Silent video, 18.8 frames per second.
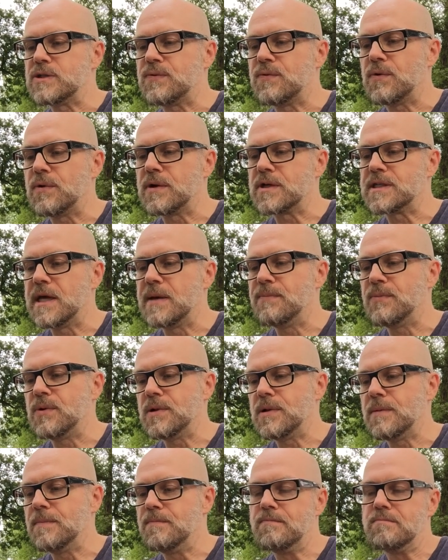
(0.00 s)
For
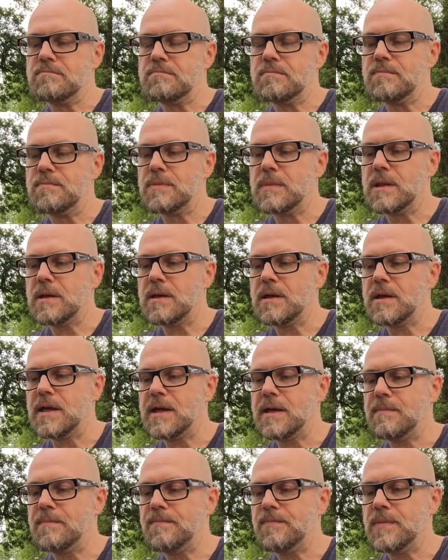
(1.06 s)
example,
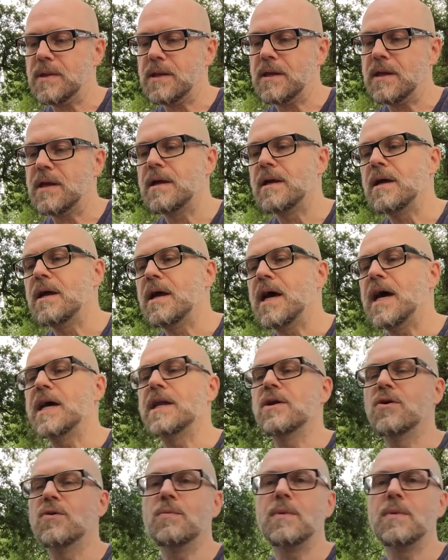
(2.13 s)
uh, I know